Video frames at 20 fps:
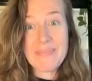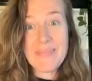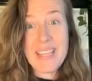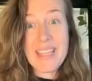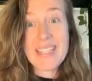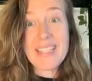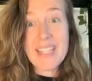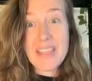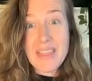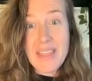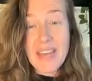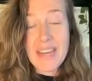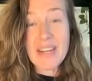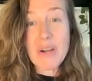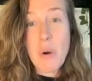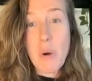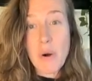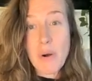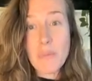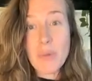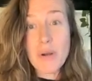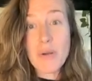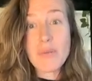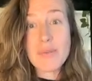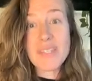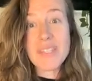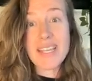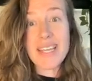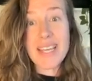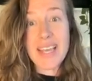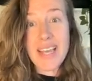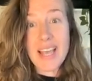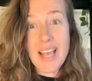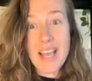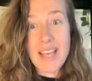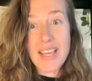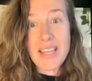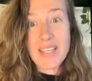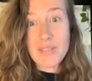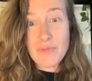Synthetic hormones
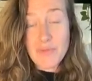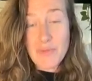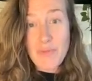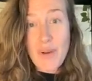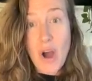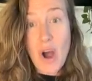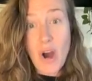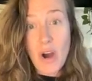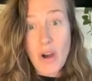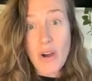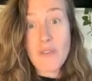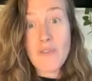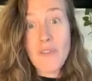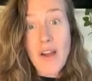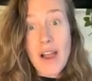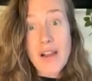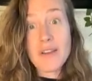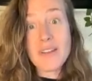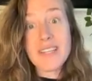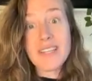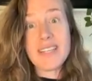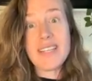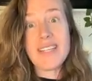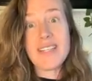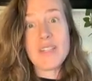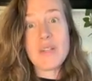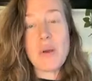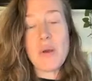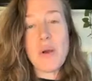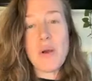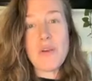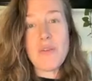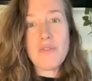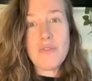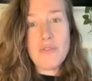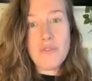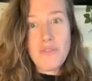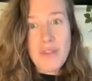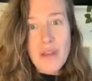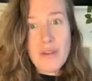is our virus's
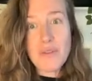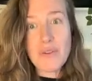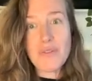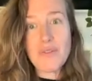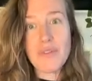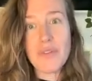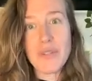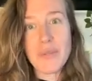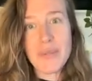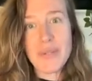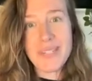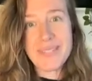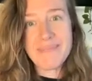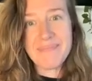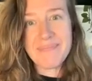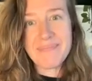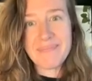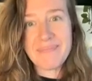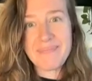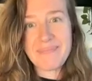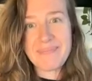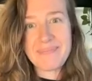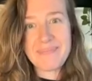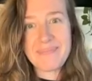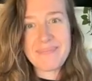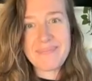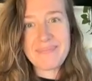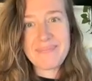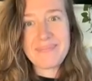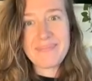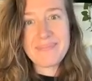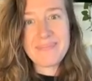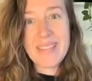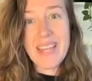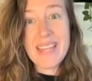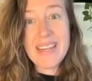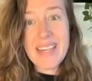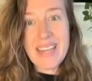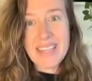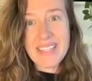favorite food,
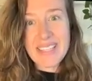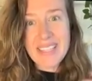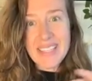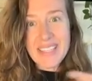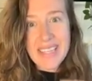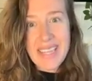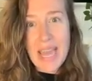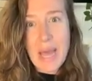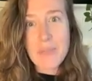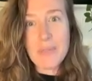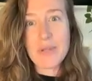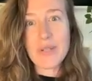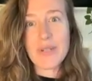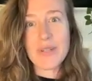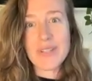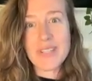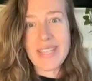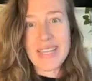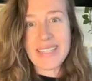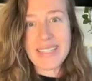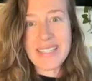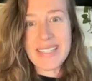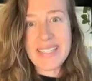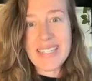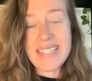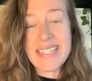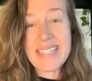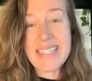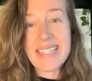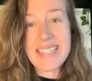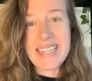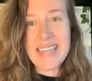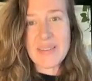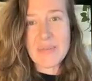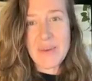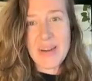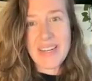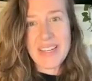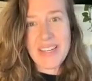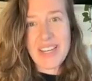next to the chemicals like the DDT
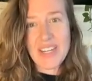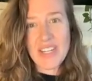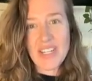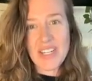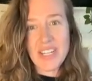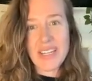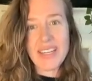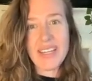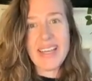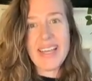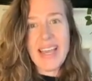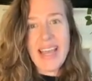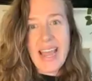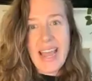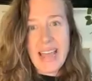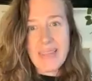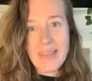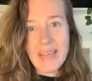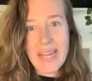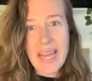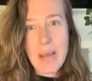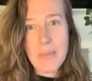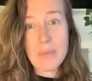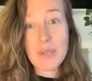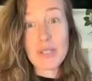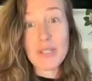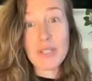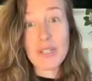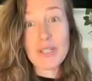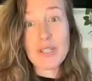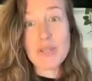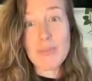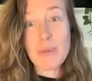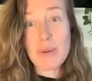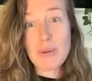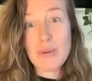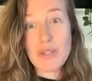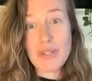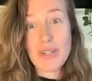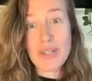and radiation and the chemical
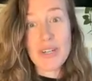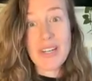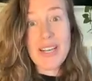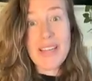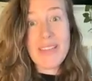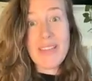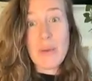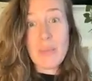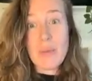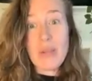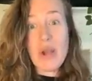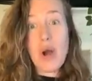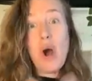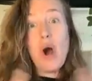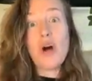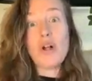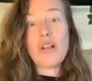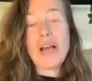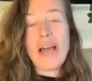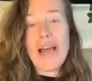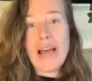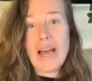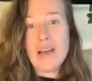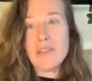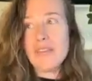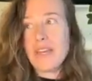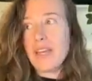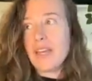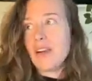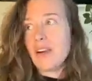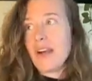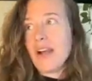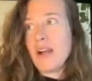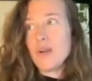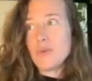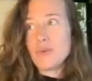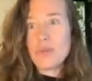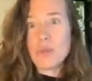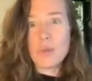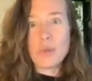exposure that we all have in our
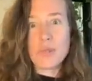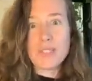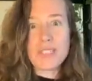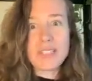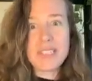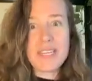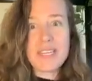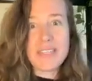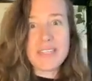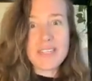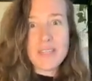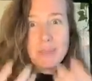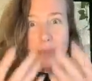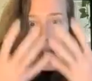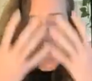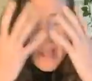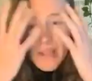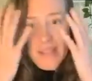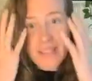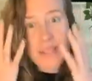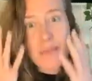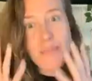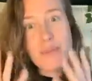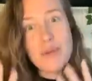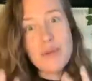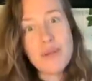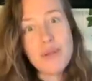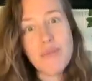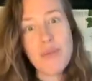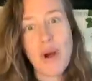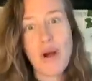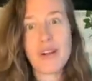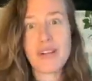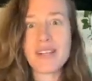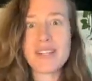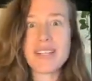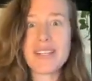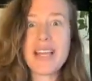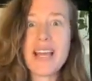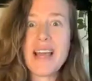household cleaning supplies, the beauty
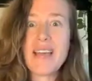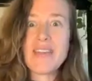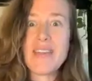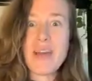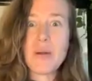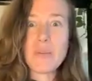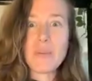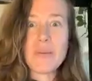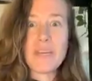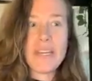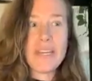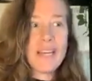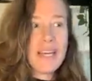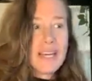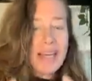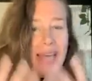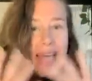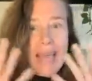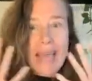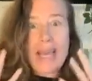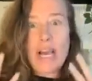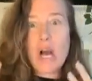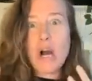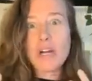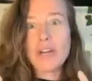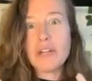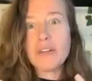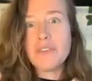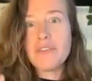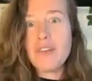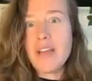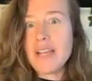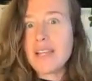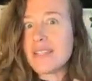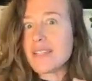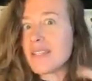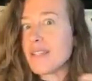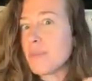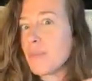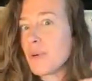products that we cake on our
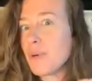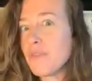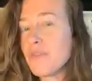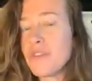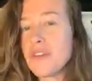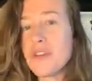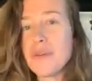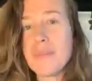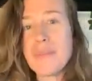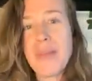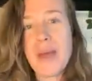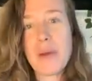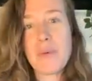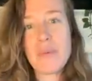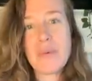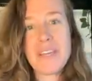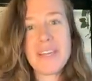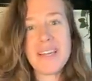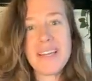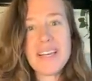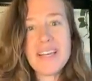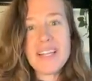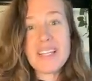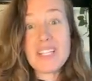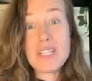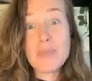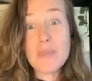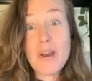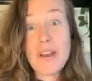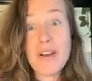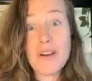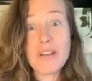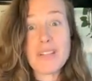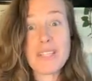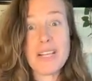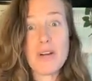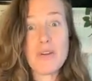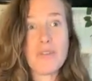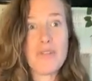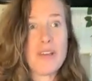face, the perfume that we spray
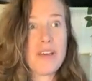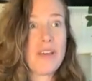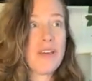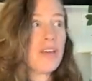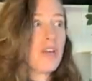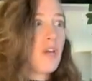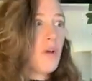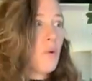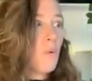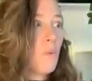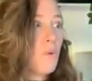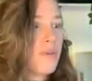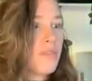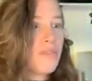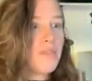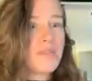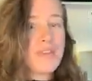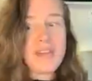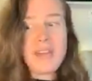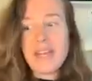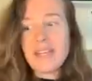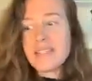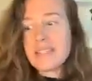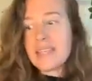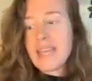ourselves in, with the nice